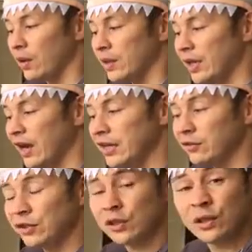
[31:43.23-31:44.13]
the
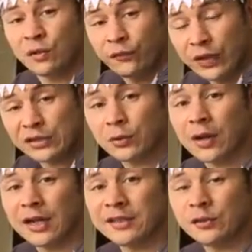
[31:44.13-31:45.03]
idea is you
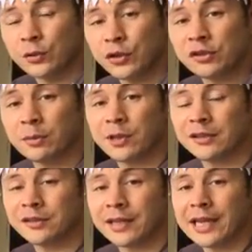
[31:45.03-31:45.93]
visualise these, we'll do some of
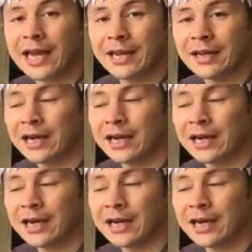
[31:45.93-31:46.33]
this at the end,